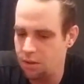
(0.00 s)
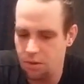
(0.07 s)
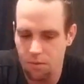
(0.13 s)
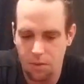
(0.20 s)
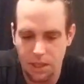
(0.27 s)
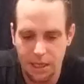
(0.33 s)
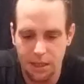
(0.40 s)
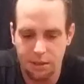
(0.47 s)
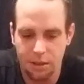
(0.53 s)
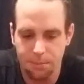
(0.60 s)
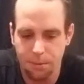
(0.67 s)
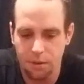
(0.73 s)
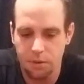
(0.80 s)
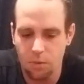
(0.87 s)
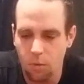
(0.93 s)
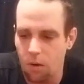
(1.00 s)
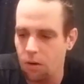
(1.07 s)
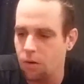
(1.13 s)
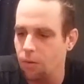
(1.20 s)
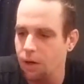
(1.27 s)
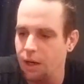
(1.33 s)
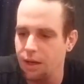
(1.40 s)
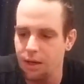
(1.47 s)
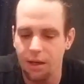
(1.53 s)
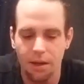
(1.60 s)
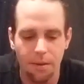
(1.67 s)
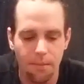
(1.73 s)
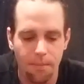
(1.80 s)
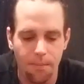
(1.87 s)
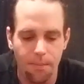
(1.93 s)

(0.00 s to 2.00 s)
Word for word: why can't this person walk away yet?